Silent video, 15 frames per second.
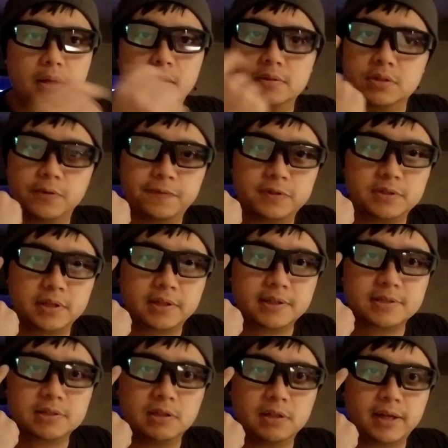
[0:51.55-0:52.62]
So if you look at
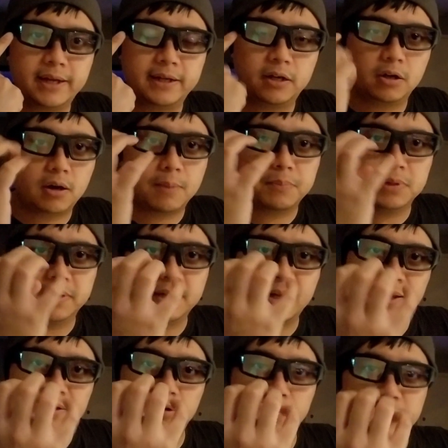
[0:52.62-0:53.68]
this little light here, I'm looking
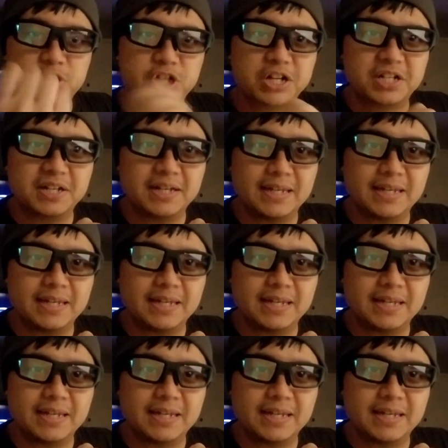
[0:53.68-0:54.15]
at a little projected